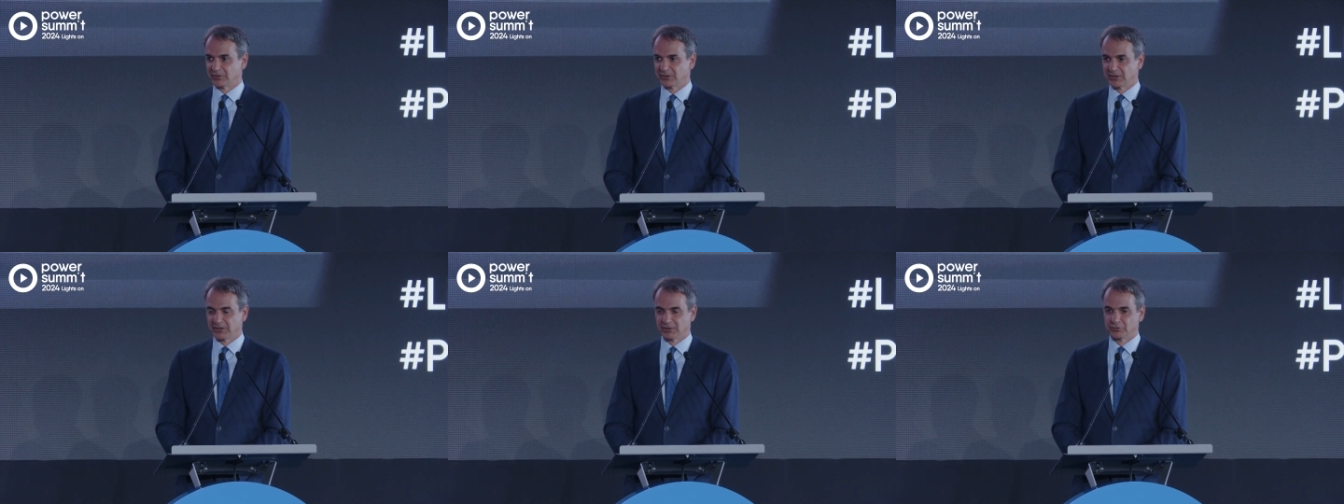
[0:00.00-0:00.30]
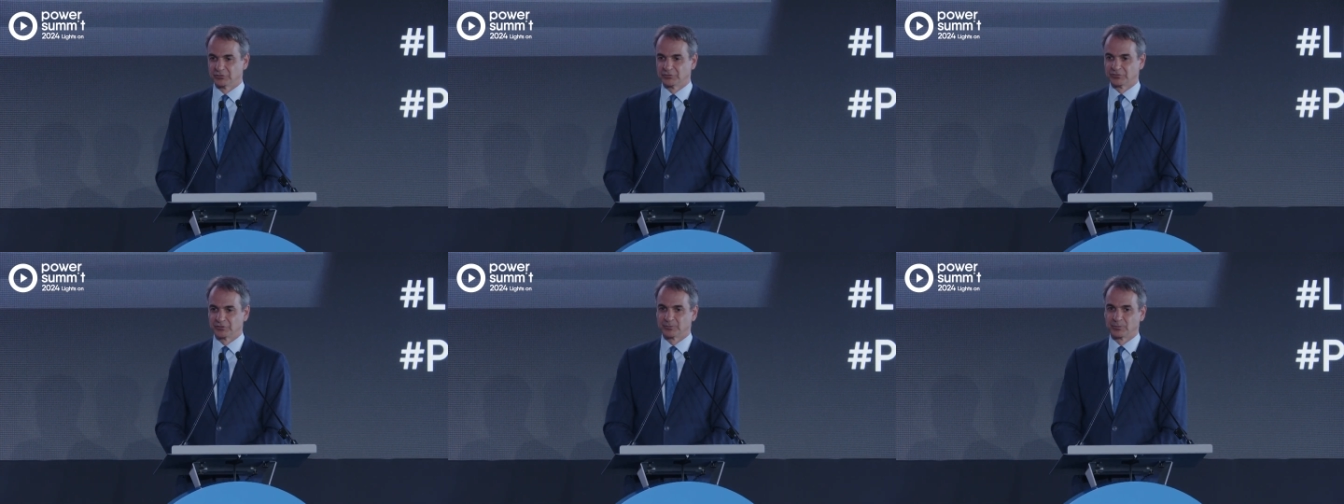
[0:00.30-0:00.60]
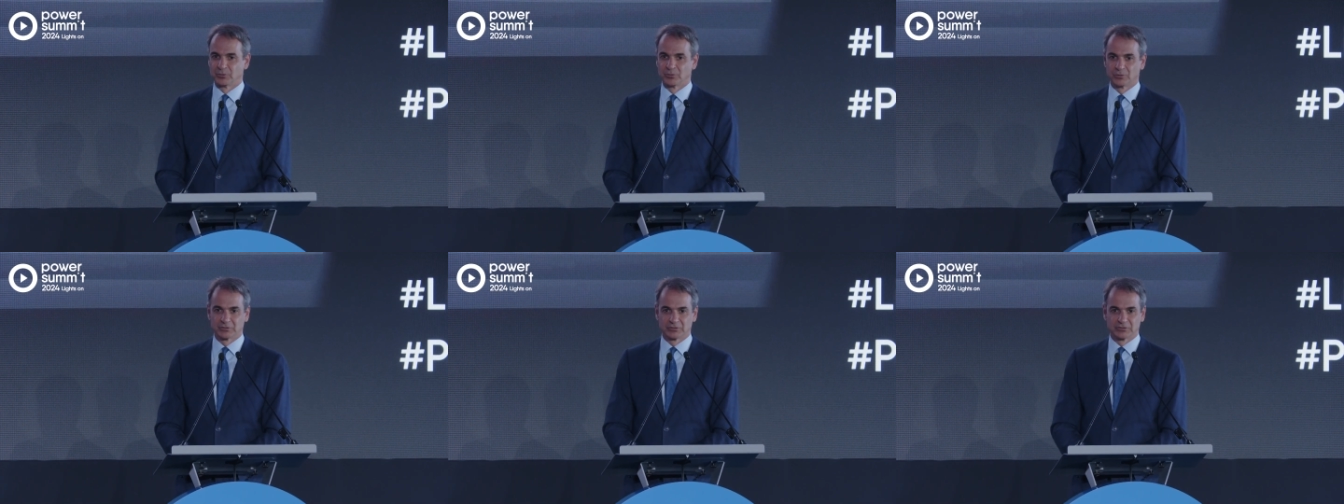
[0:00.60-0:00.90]
and to
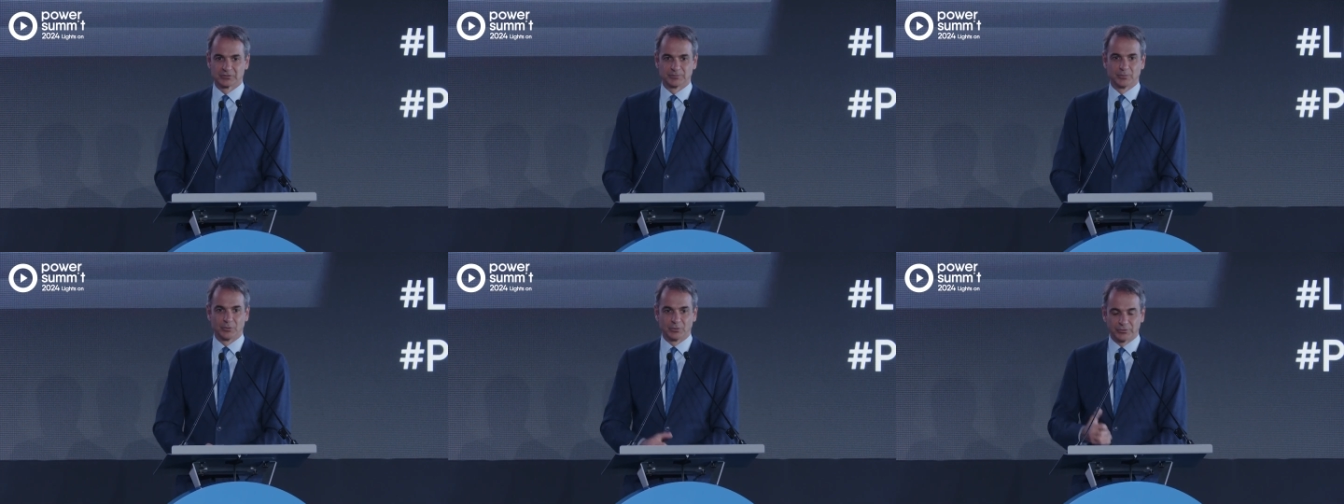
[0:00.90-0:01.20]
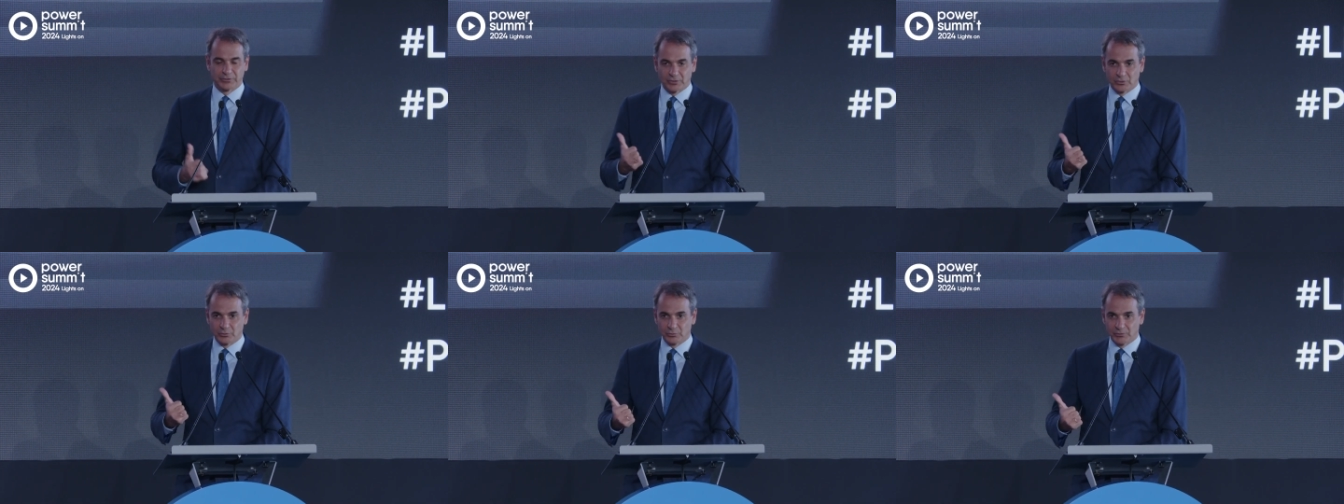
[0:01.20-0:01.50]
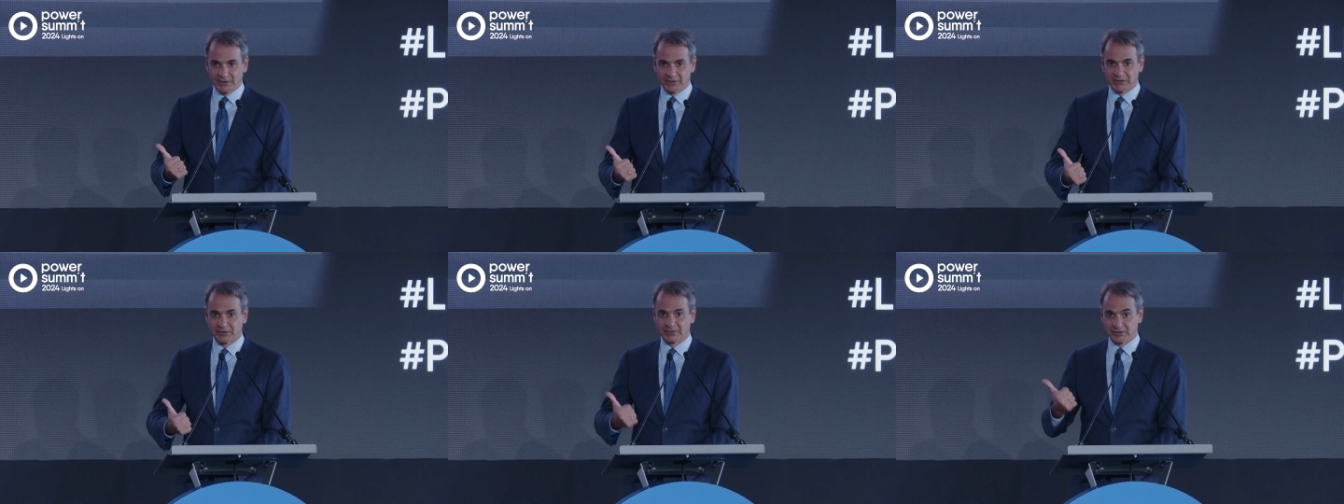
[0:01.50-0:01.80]
support both the
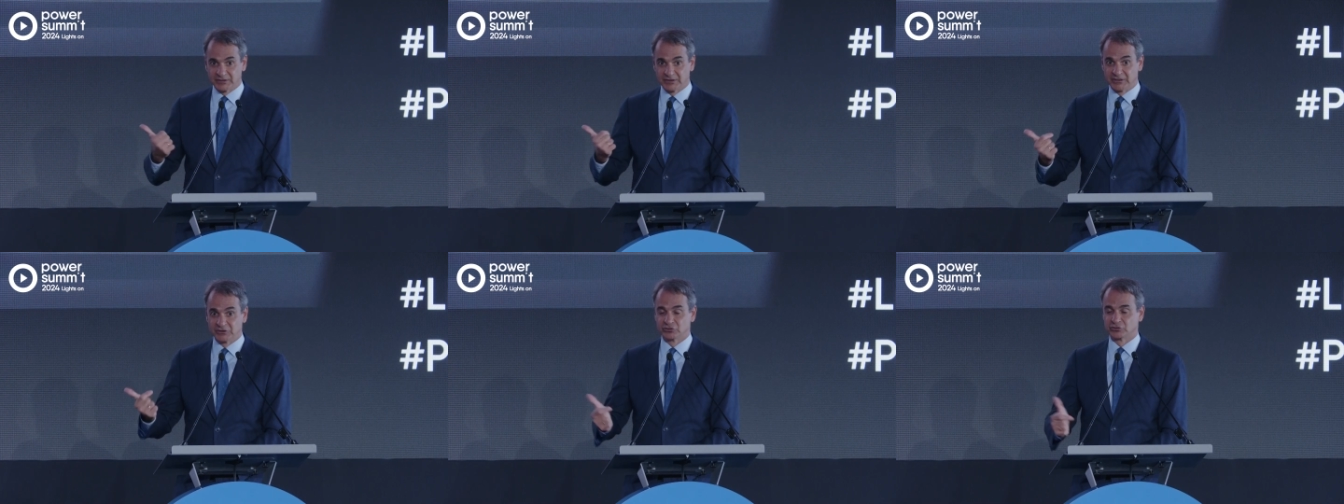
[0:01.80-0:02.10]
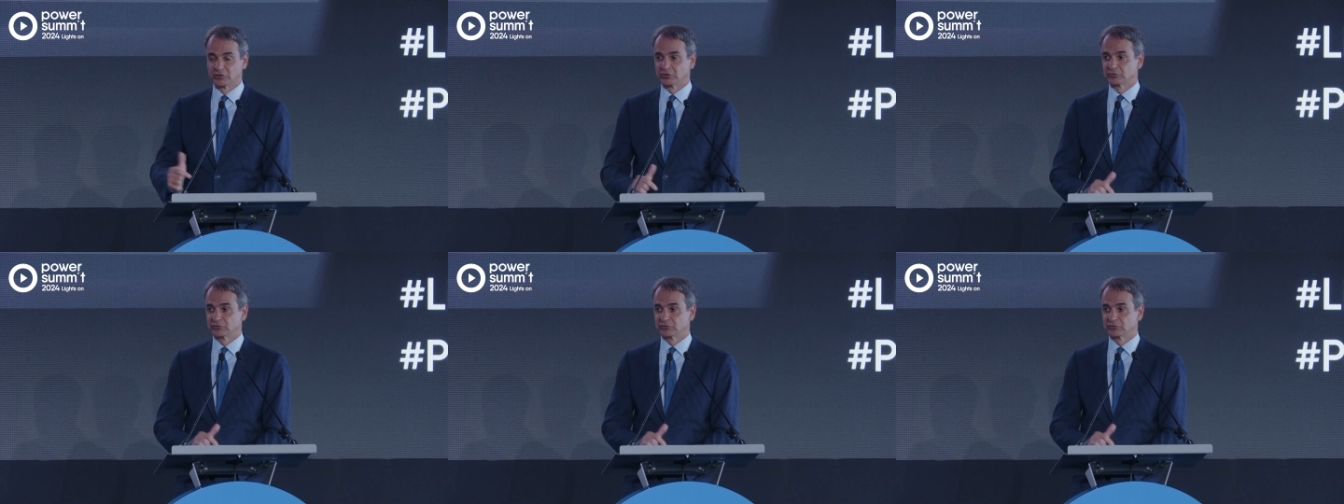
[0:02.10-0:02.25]
green and the digital